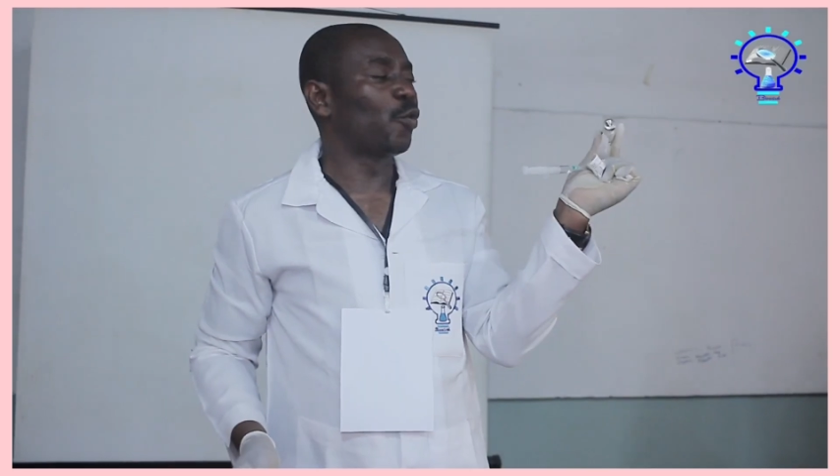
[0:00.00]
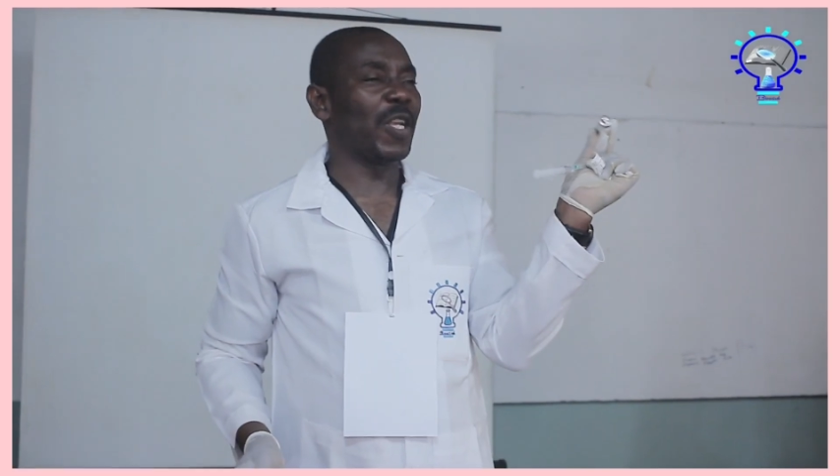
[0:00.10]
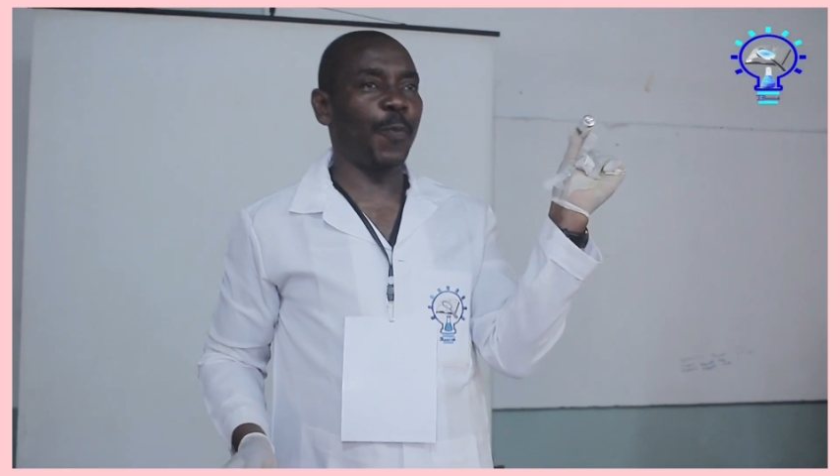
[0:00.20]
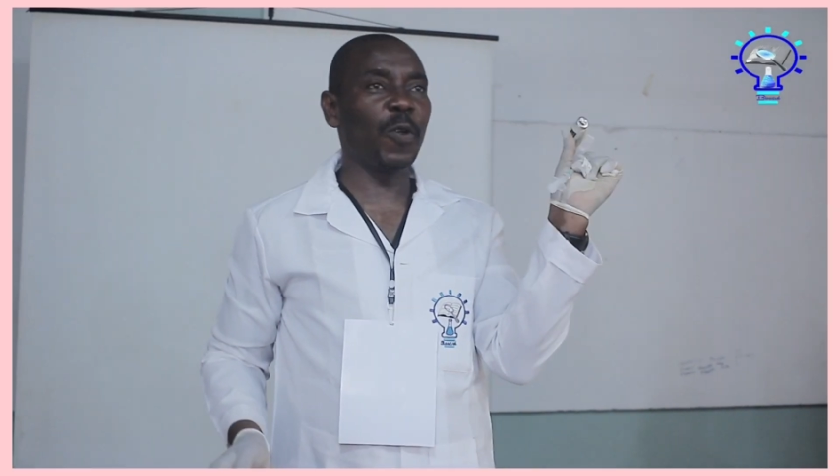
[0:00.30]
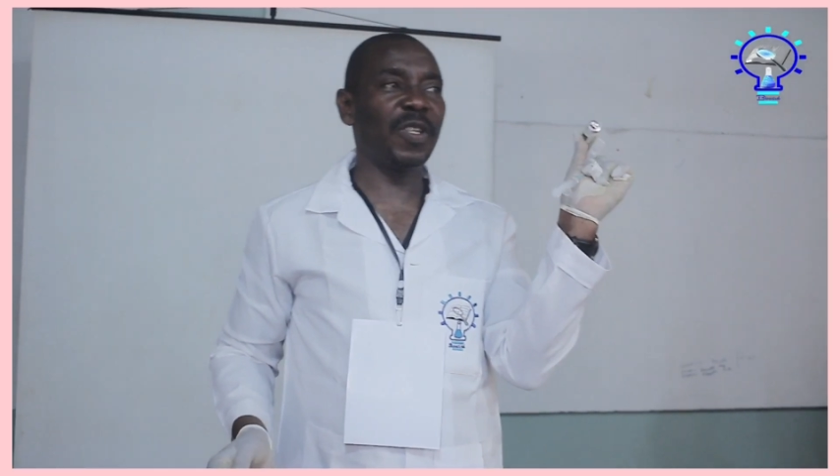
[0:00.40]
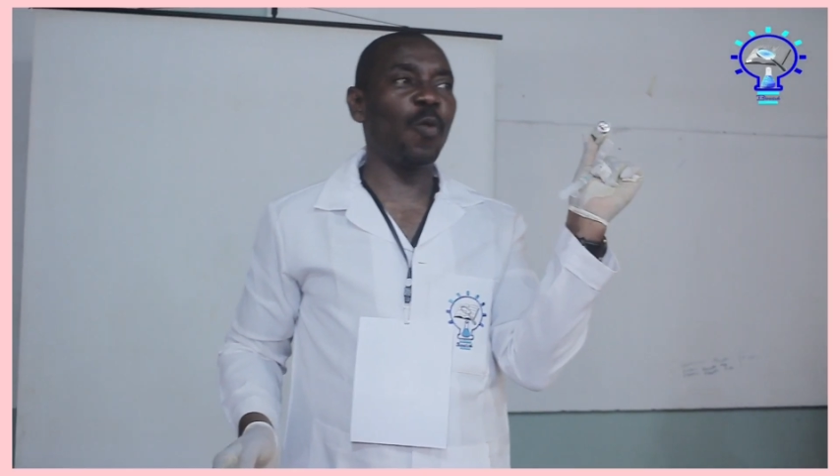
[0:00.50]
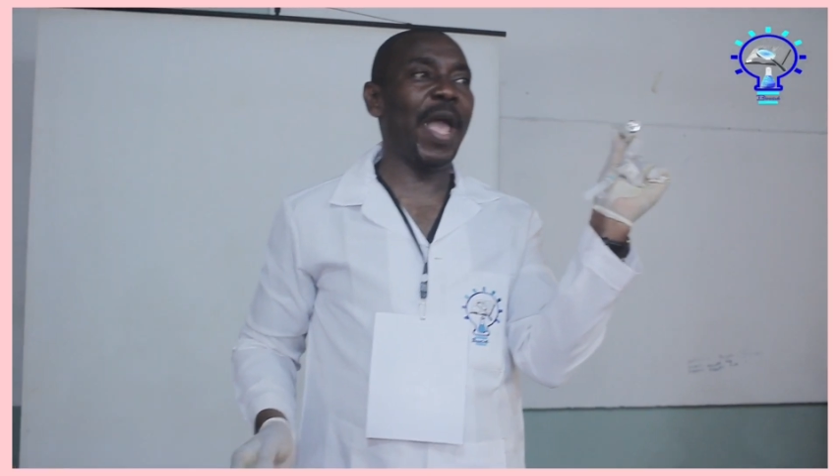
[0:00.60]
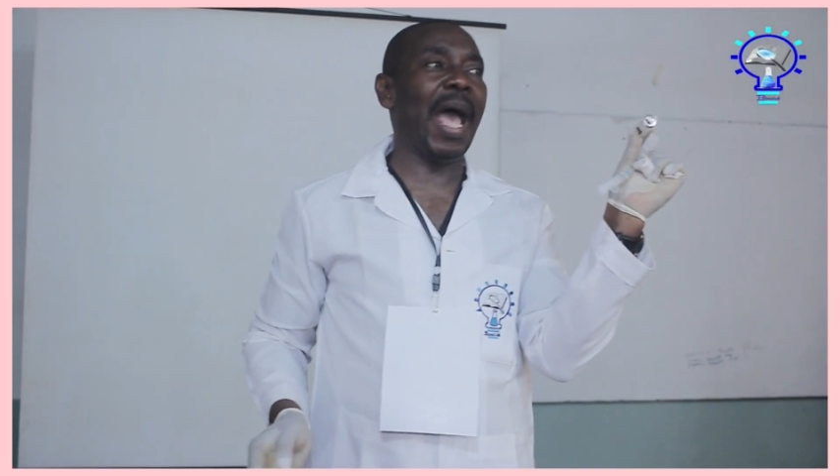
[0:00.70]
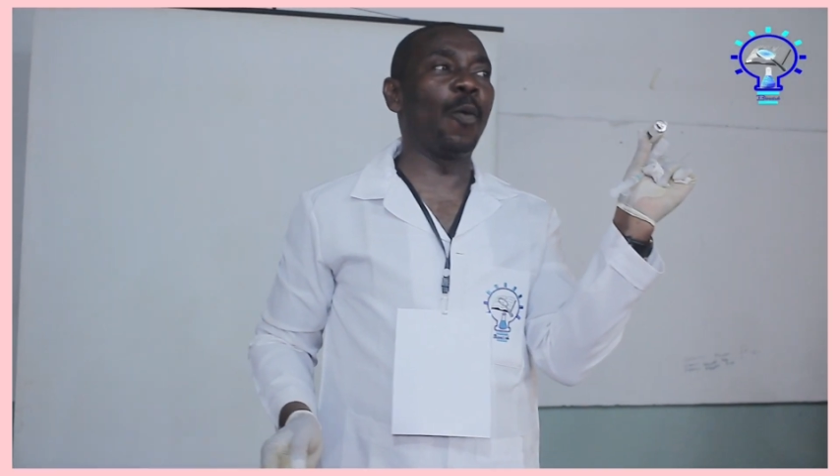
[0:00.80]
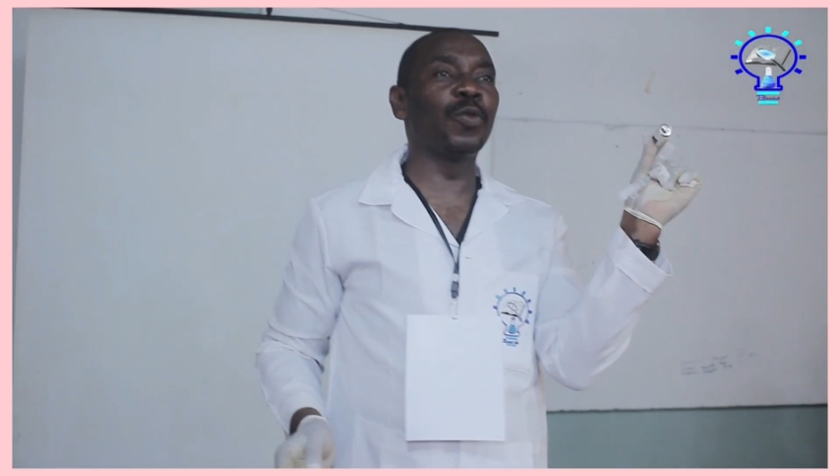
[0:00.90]
to expose
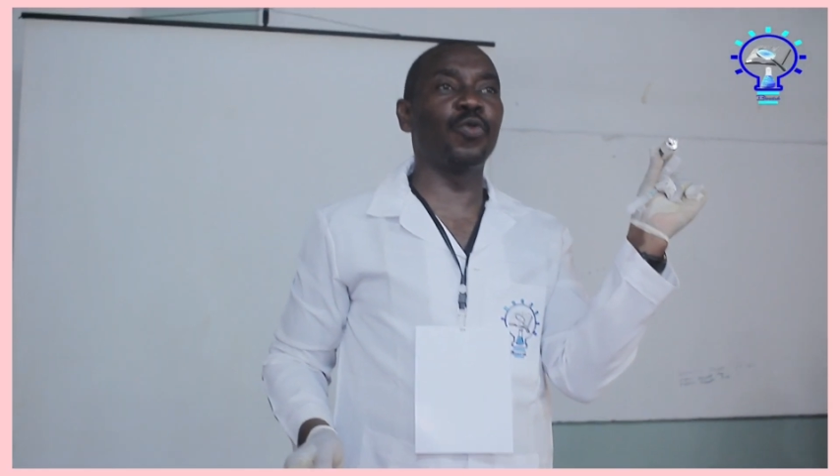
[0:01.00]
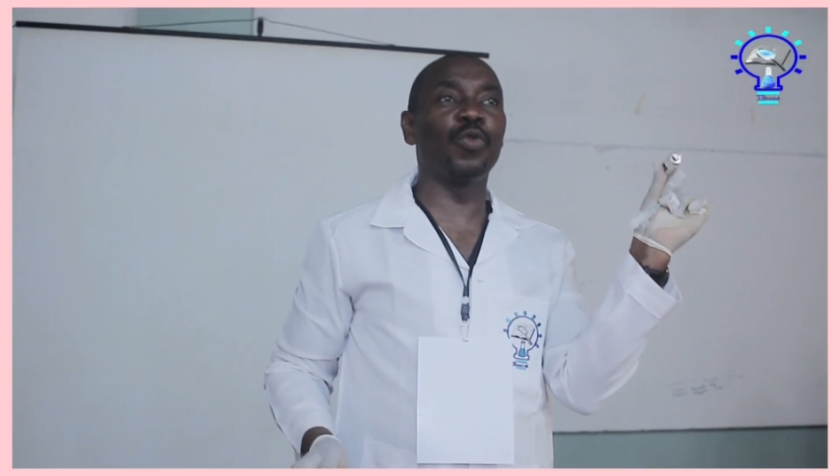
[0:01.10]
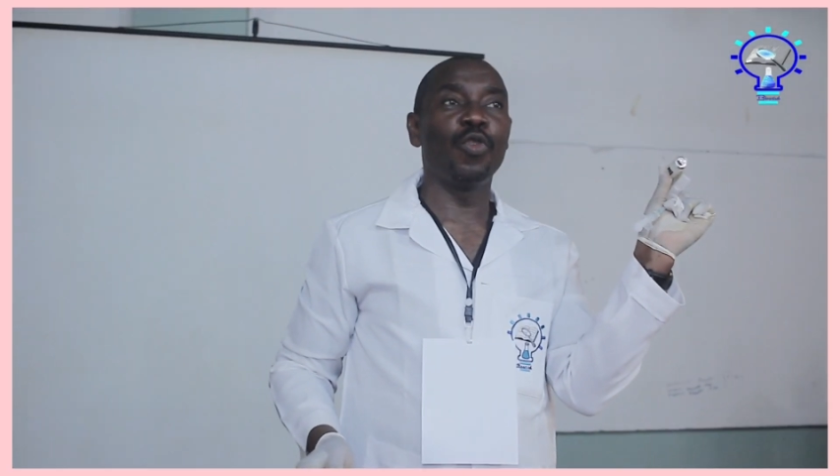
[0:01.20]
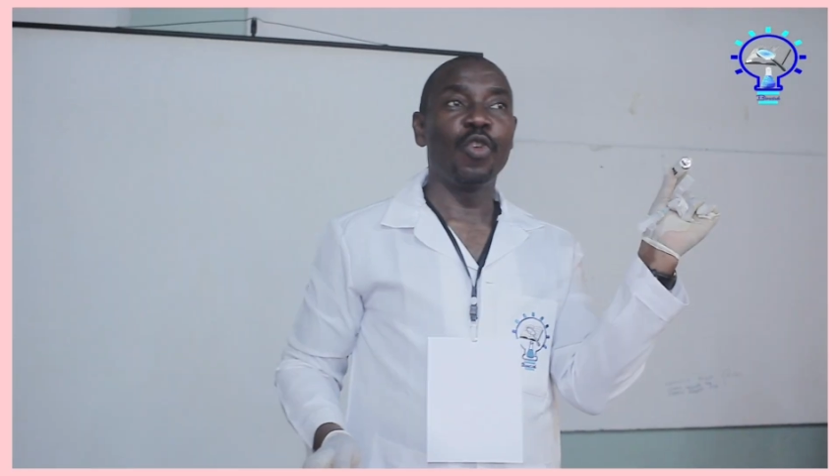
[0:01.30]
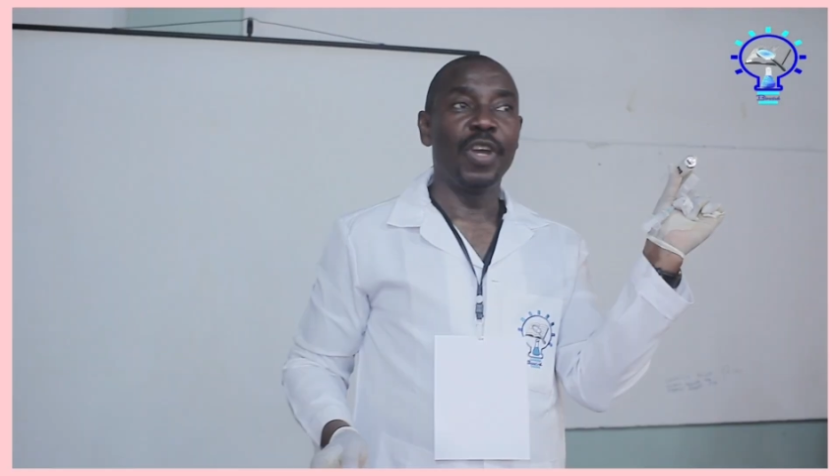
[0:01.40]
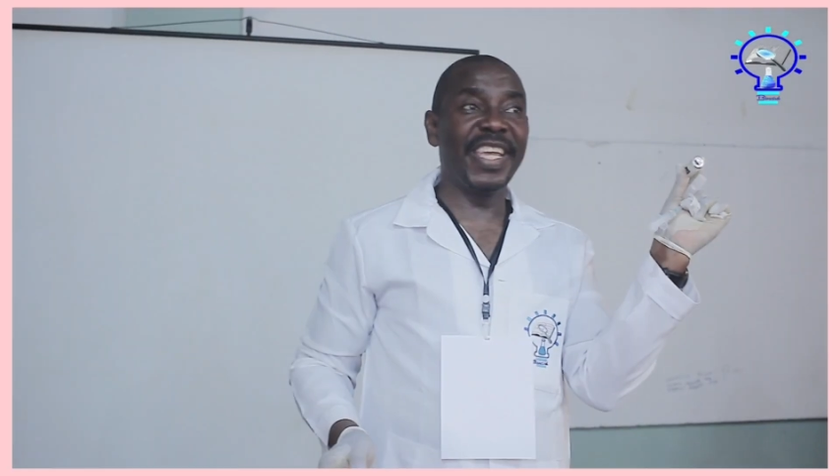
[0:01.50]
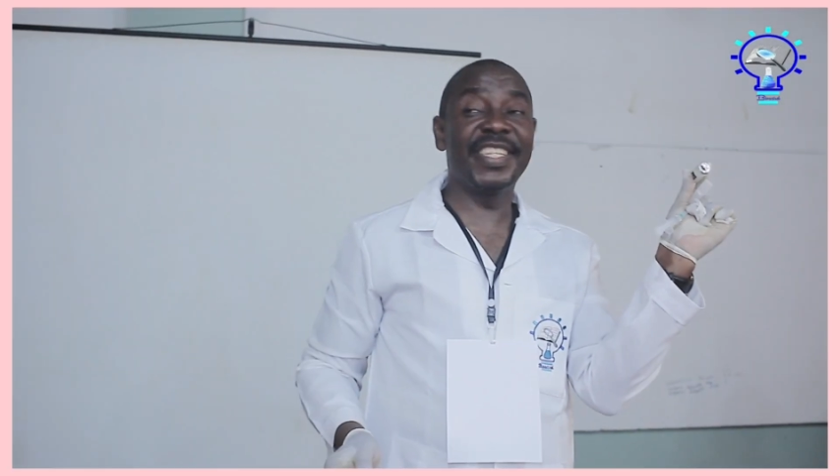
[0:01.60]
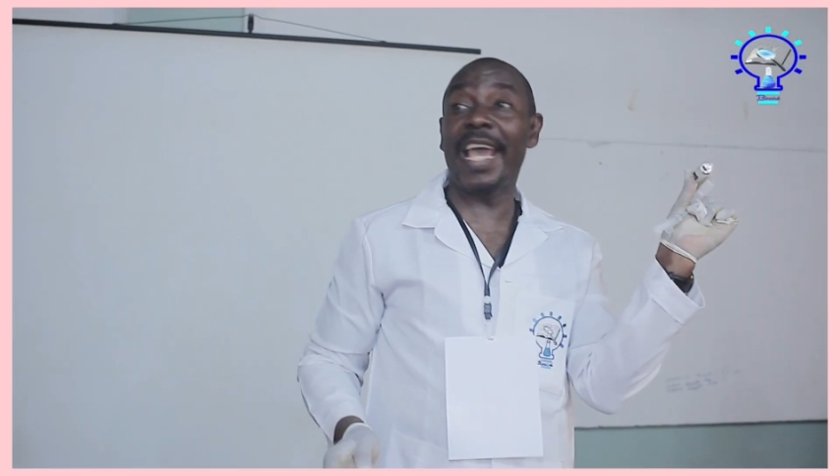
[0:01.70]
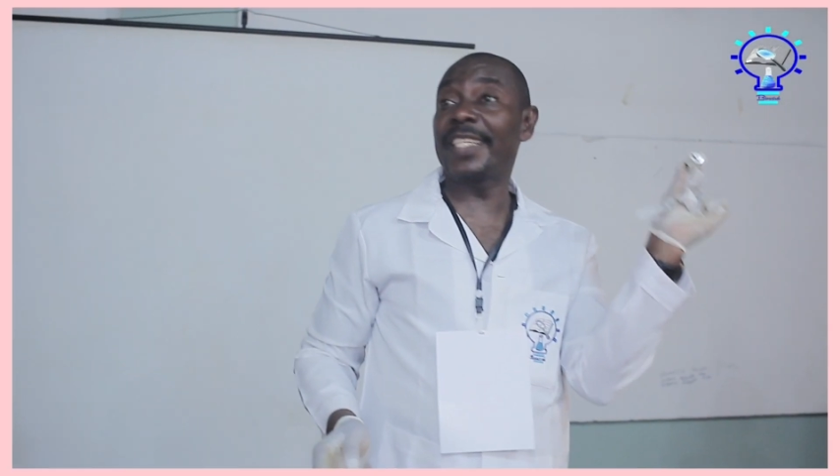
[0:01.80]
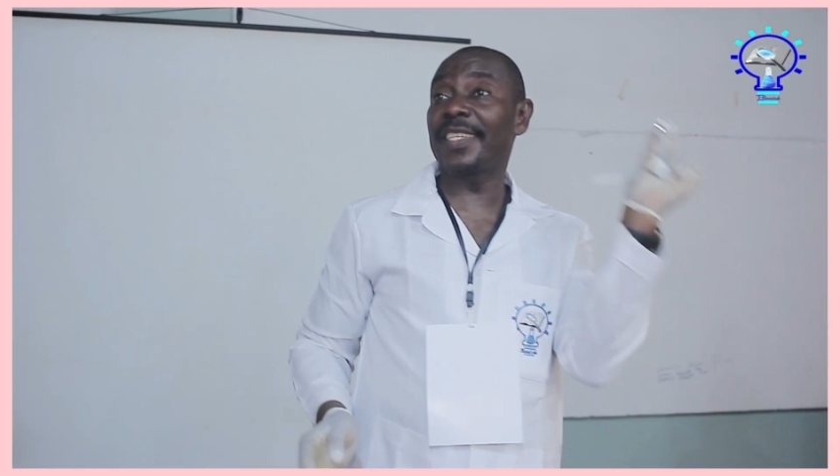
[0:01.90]
where I want to
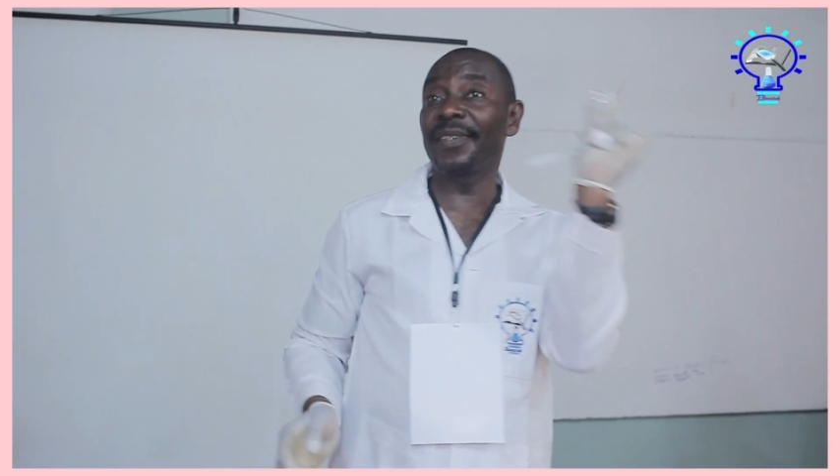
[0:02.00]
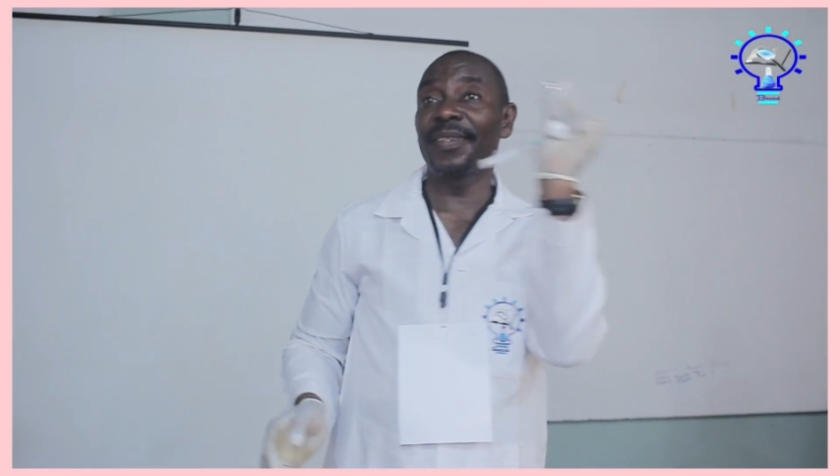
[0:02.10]
inject.